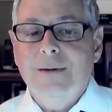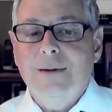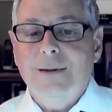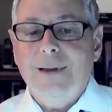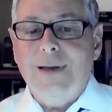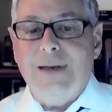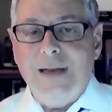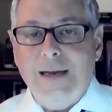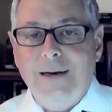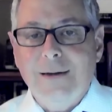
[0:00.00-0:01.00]

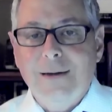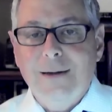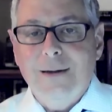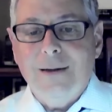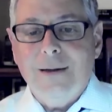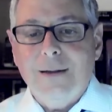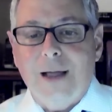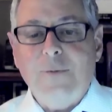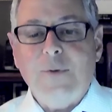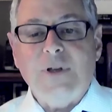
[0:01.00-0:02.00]
Indeed,
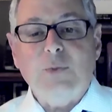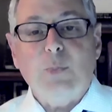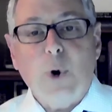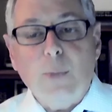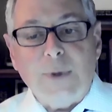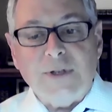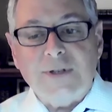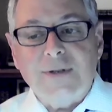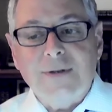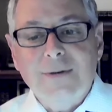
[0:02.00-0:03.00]
life is
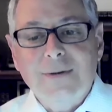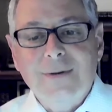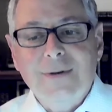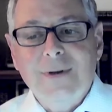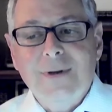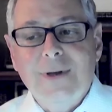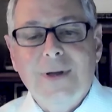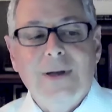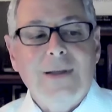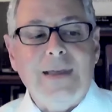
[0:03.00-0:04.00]
purpose.
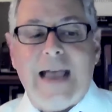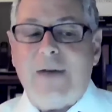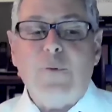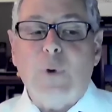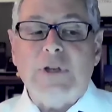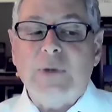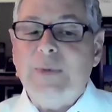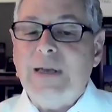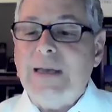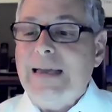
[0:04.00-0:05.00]
The
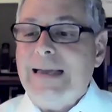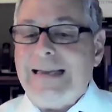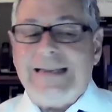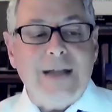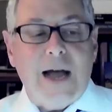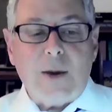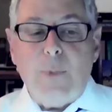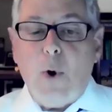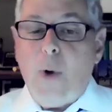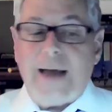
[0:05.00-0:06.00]
aphorism is not a
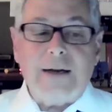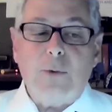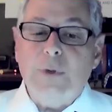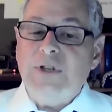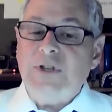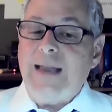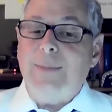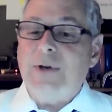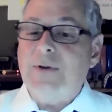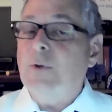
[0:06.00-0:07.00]
poetic
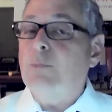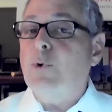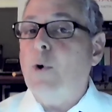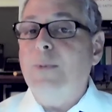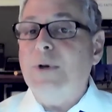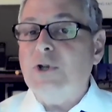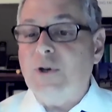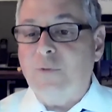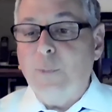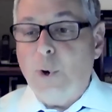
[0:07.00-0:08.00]
restatement of the prohibition
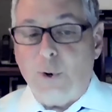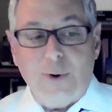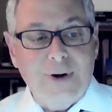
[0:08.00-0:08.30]
of murder.